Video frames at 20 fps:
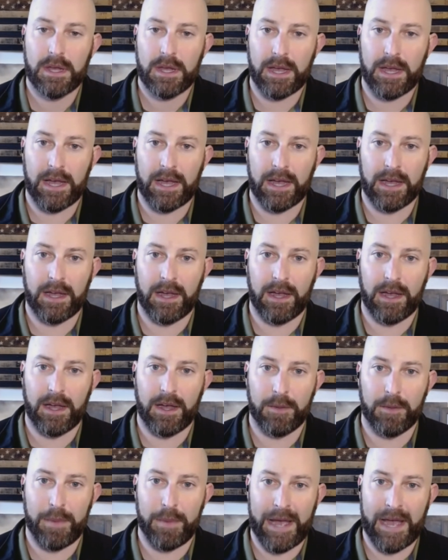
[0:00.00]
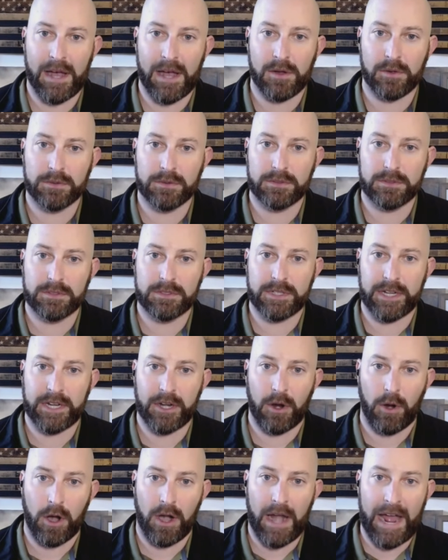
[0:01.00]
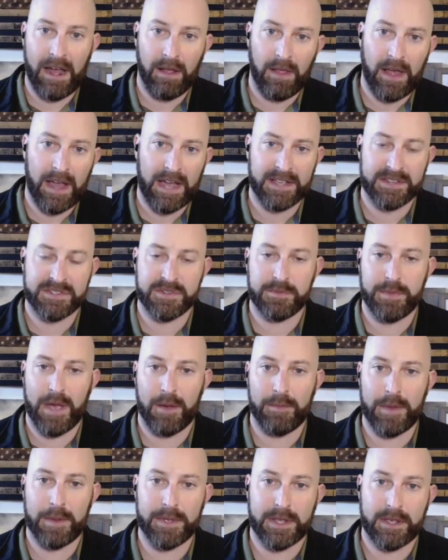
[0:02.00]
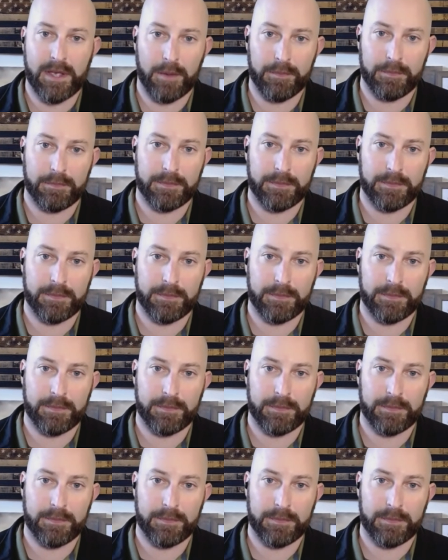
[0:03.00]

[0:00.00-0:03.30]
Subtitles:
about our allies, about maybe